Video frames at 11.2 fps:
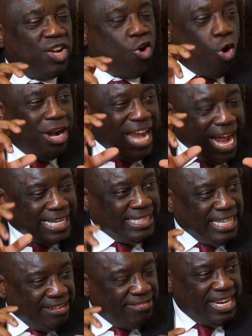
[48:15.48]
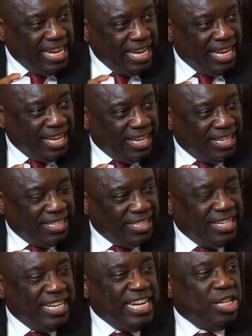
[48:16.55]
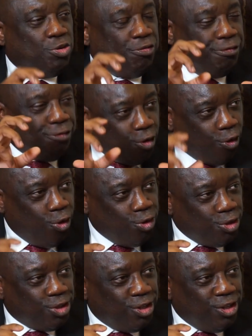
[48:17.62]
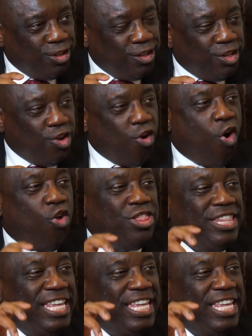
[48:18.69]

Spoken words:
collectively need to focus on